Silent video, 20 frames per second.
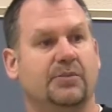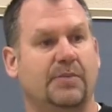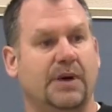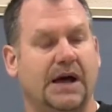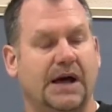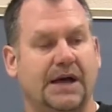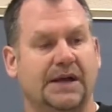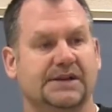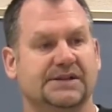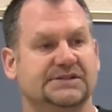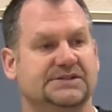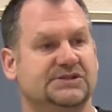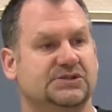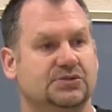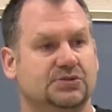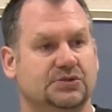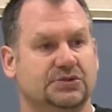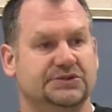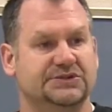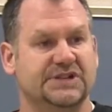buy his
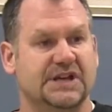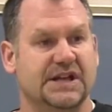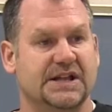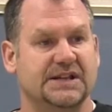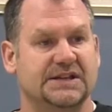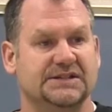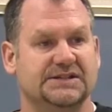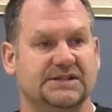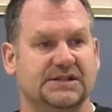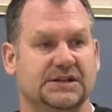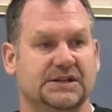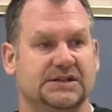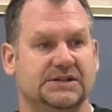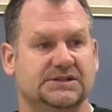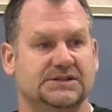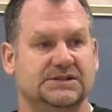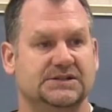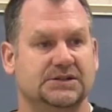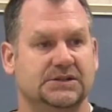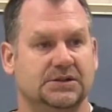tools that he
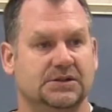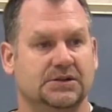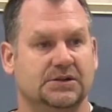needs.